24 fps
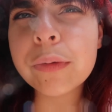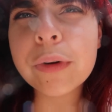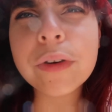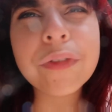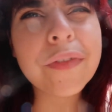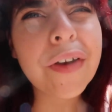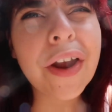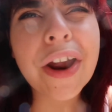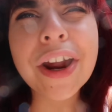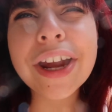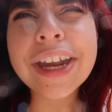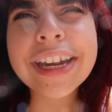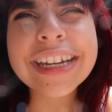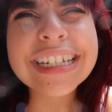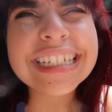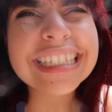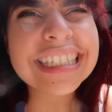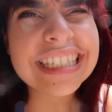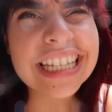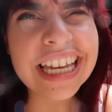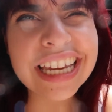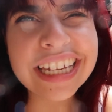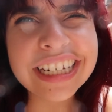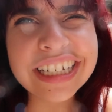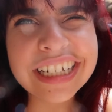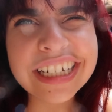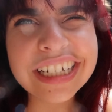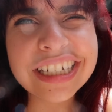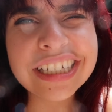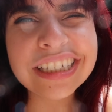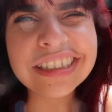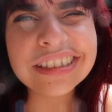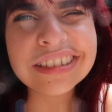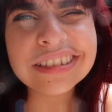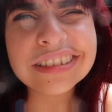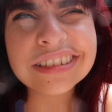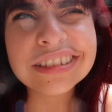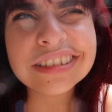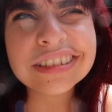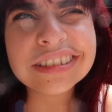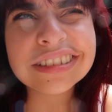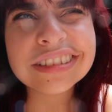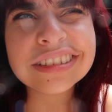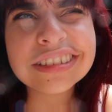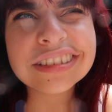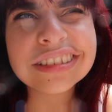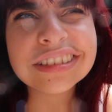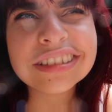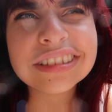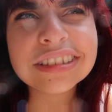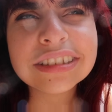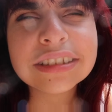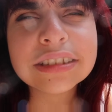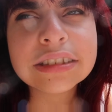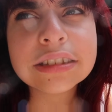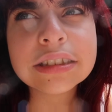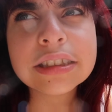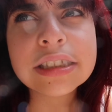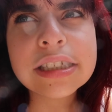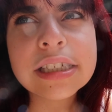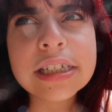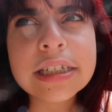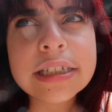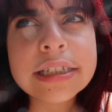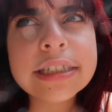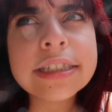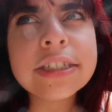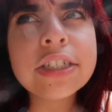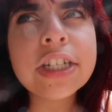We're very excited. 6th Avenue, Greenwich Avenue.